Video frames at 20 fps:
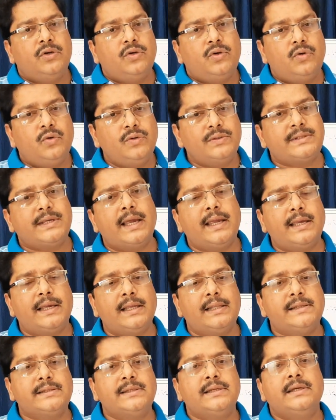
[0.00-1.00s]
2
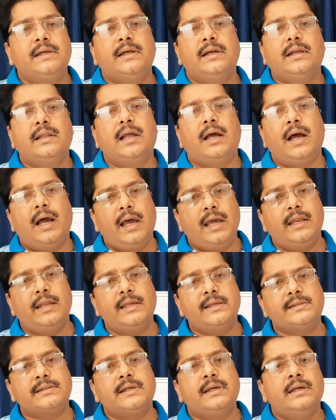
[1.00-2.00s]
cycles, in the high
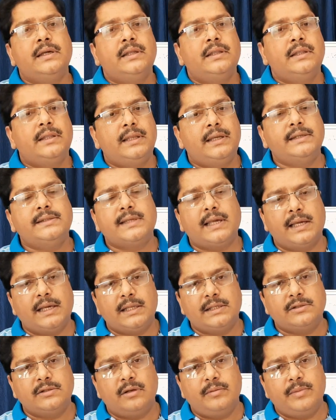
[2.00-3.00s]
risk, 3
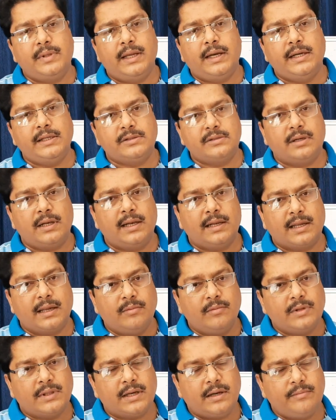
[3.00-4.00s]
cycles of the additional
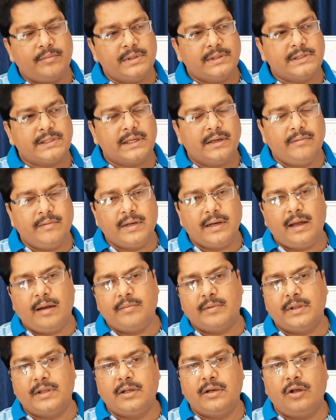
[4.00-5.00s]
chemotherapy is given
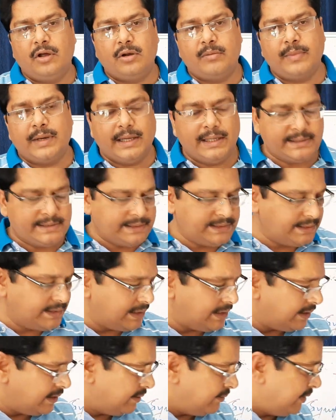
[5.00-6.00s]
after the normal HCG
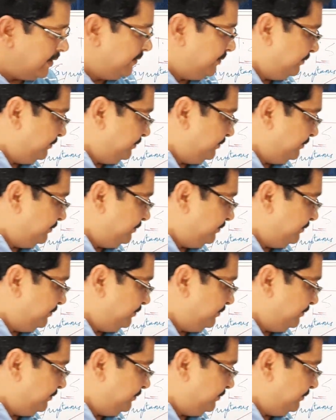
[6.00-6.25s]
level.